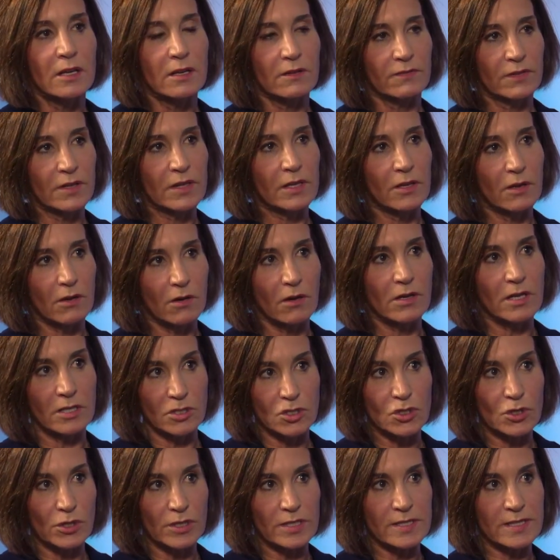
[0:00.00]
for the
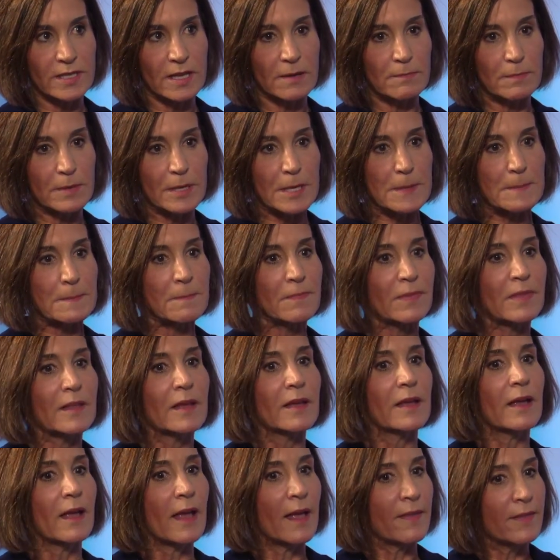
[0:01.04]
insurance company.
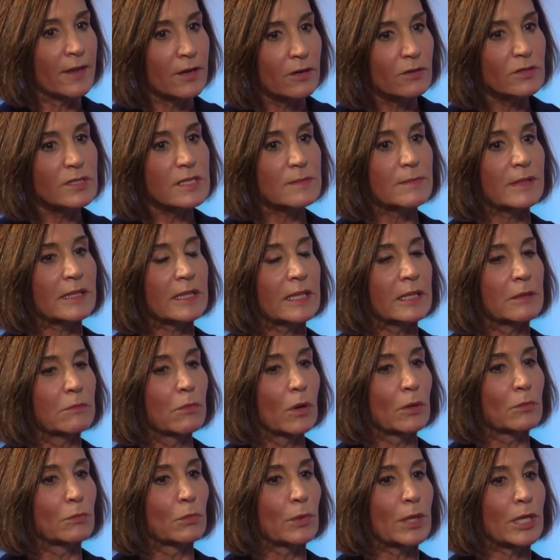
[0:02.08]
And then ultimately,
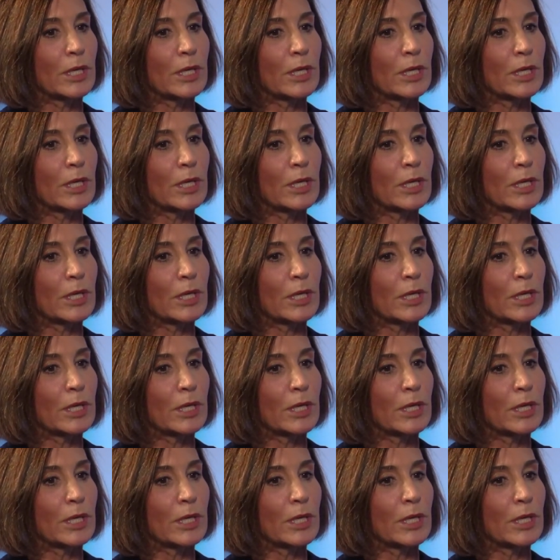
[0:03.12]
when we